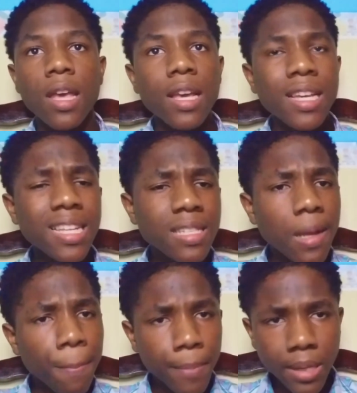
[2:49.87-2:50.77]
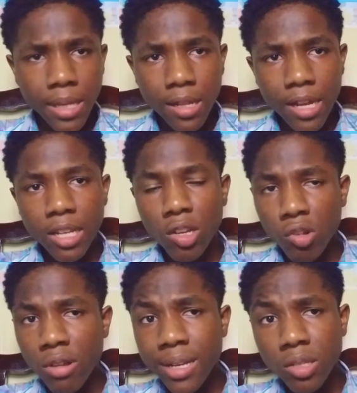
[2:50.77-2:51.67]
His appeal and
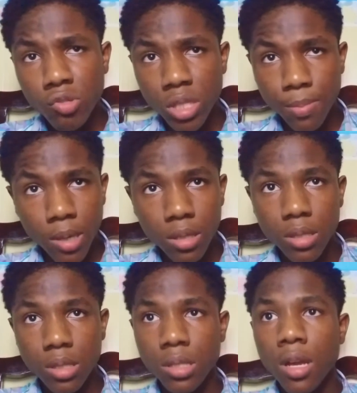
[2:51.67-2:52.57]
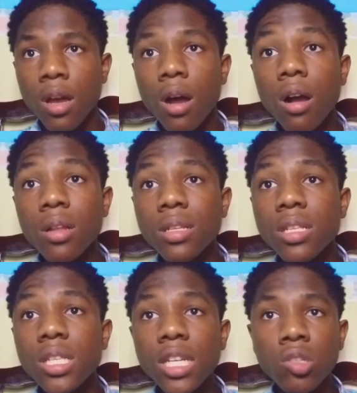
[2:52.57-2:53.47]
Christ's response are the
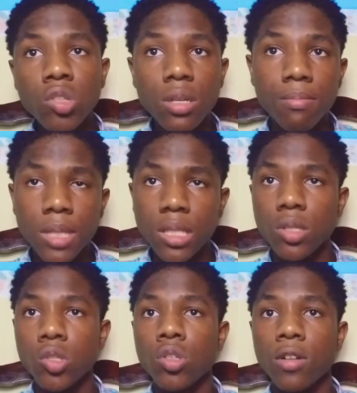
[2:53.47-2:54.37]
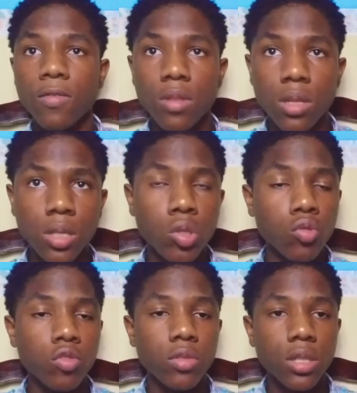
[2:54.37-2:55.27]
central message of this
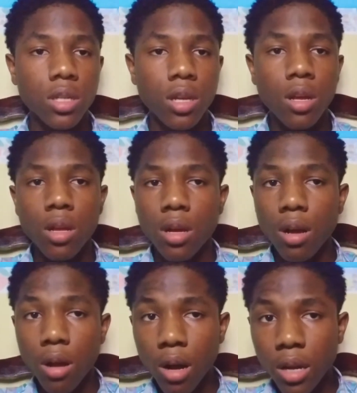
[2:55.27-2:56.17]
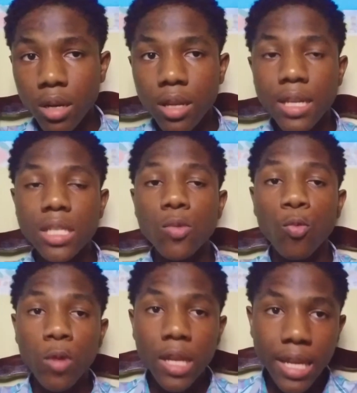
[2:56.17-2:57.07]
story. God is
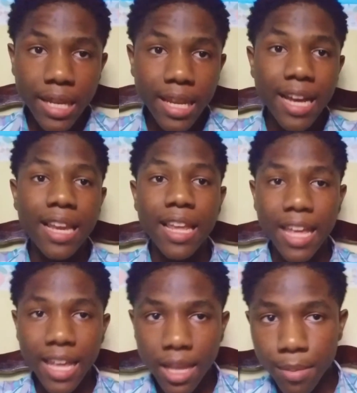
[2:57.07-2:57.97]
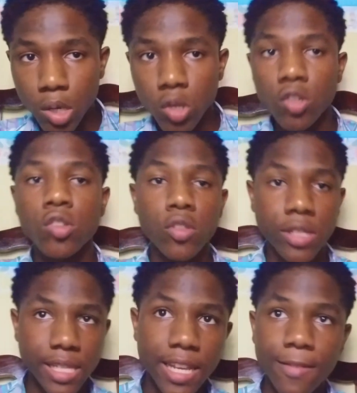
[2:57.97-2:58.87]
willing and able to
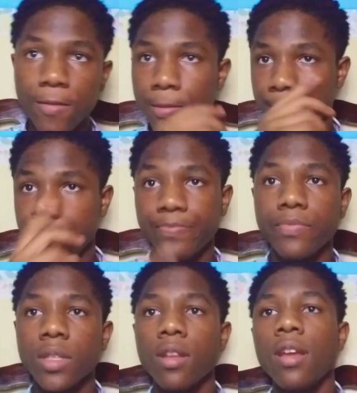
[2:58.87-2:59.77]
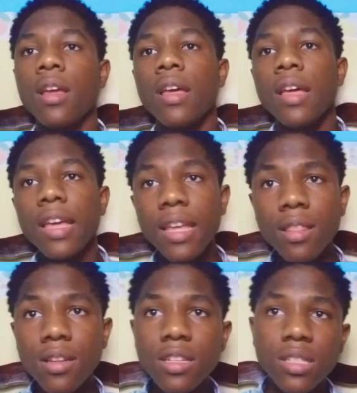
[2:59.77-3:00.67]
save. In
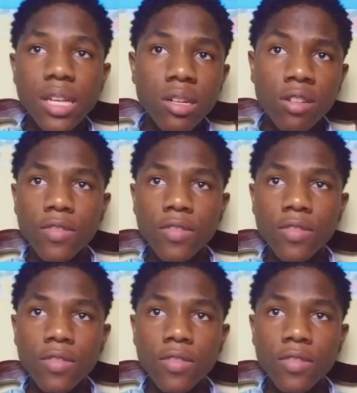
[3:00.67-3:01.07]
the Desire of